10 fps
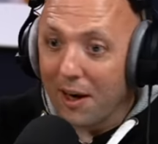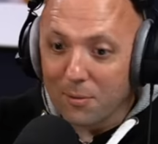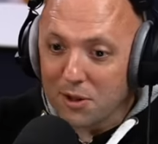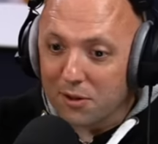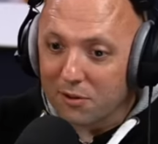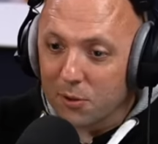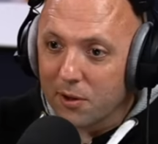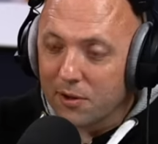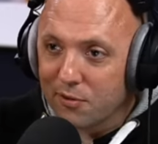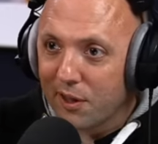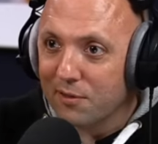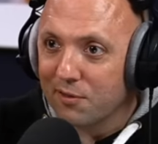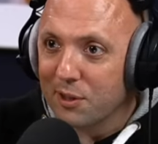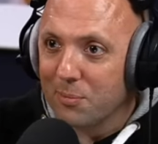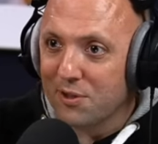I was going to throw in, you've had
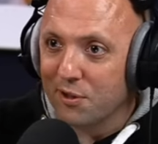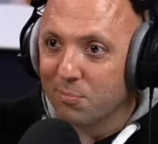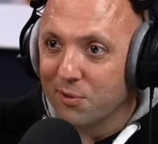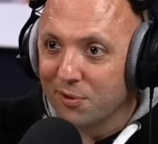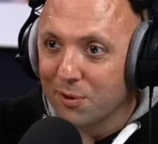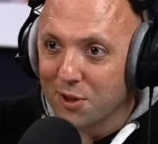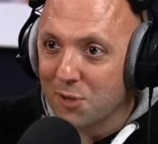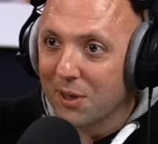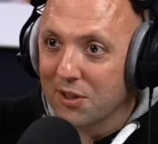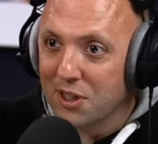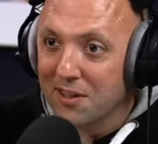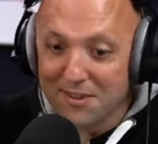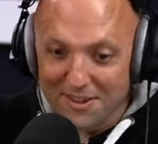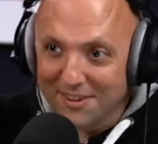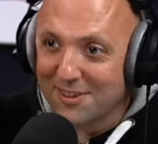freebies off before just by
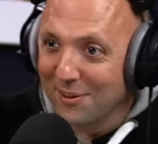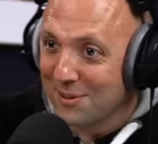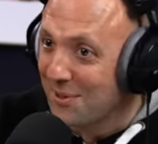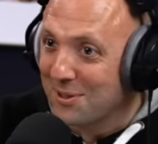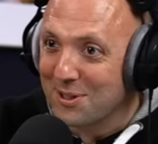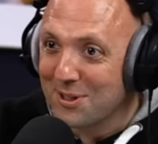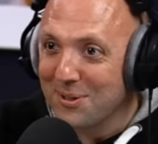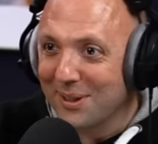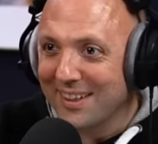chance, and it turns out it's true.